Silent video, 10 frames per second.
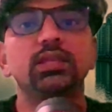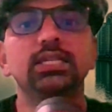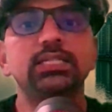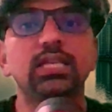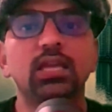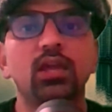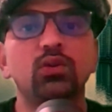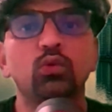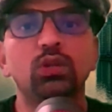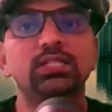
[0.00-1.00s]
this
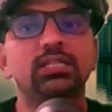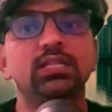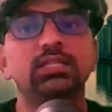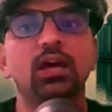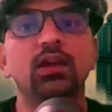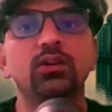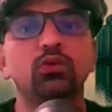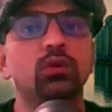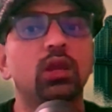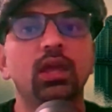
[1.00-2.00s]
AI tool is designed
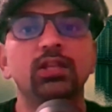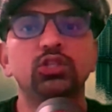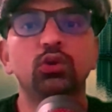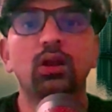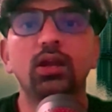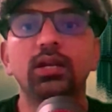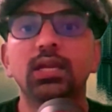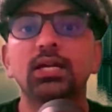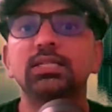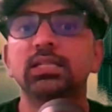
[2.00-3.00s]
to enhance your
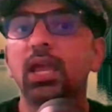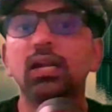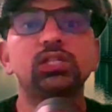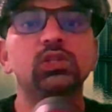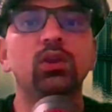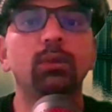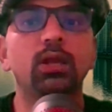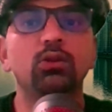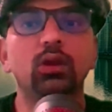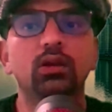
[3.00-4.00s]
ideas and
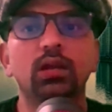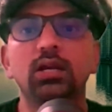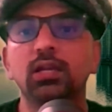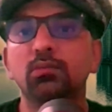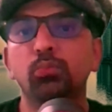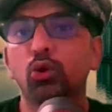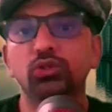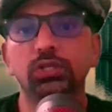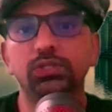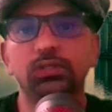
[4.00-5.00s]
streamline your writing
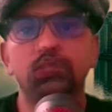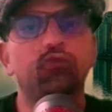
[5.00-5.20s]
process.